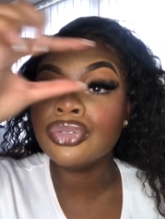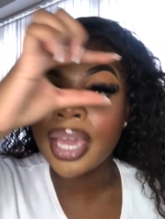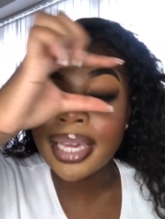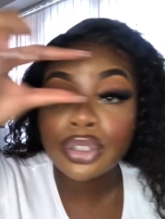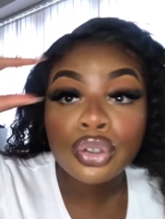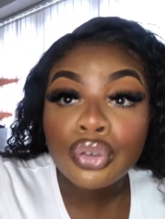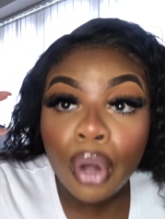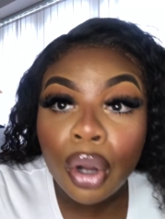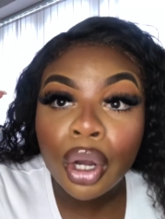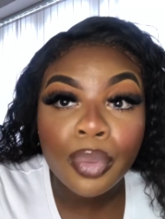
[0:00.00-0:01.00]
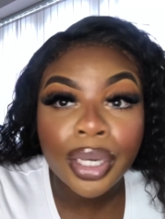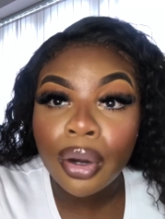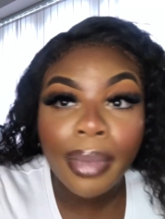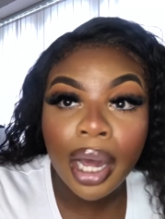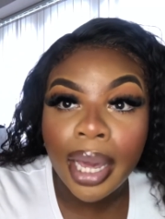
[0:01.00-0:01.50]
it's not going on
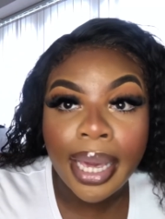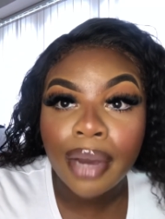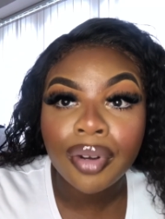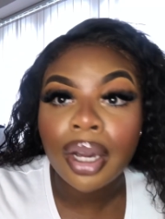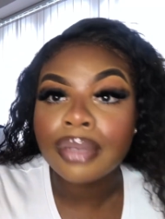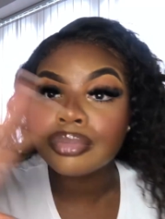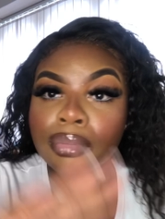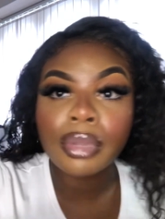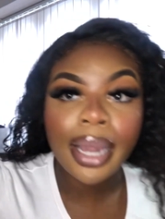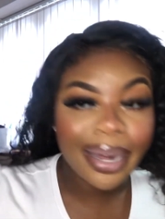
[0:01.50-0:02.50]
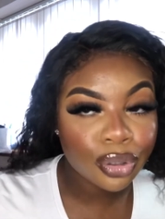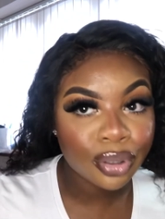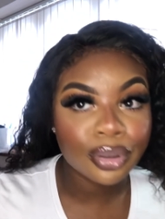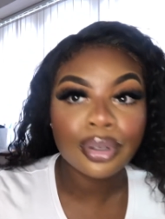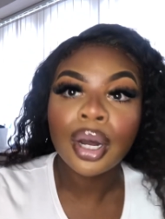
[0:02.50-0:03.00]
my eye area at
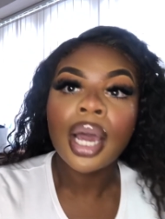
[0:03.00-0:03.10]
all.